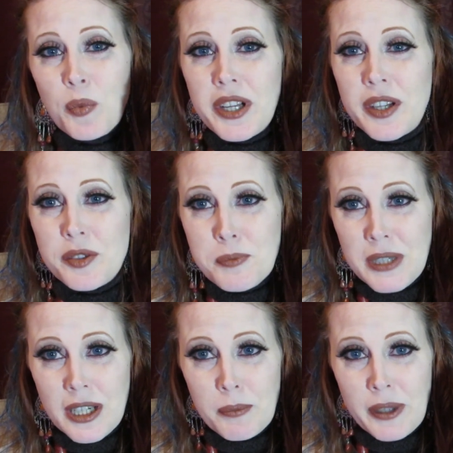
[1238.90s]
Windows
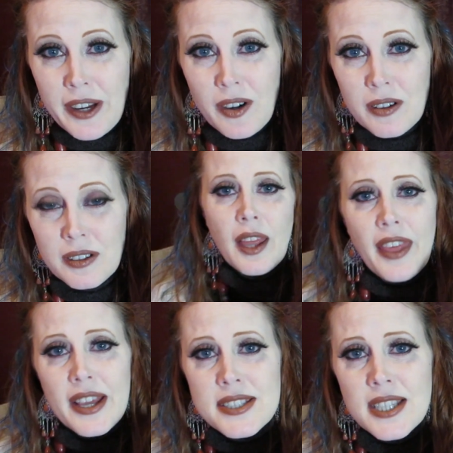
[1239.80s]
Media Player.
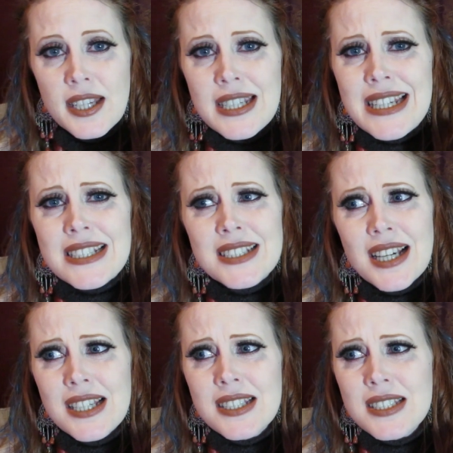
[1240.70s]
That said, it
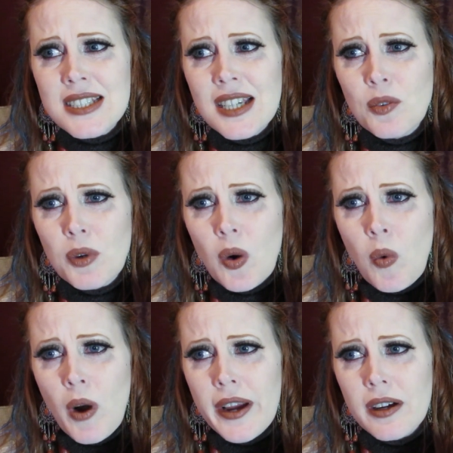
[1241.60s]
does
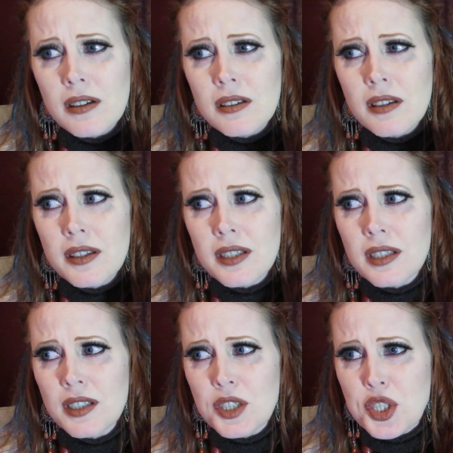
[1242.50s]
require
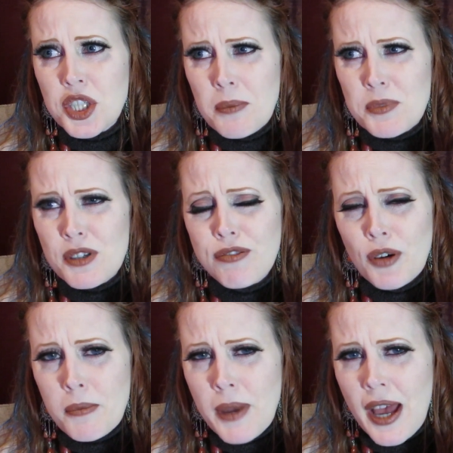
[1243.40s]
the chip to
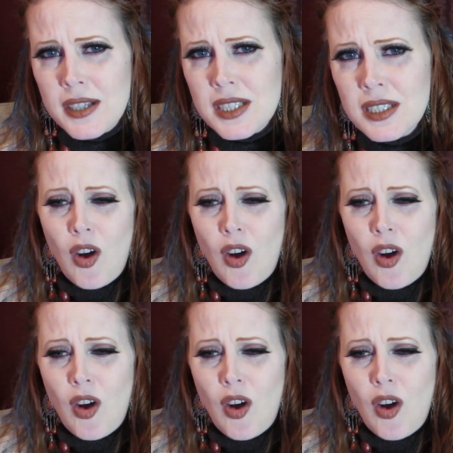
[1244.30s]
format.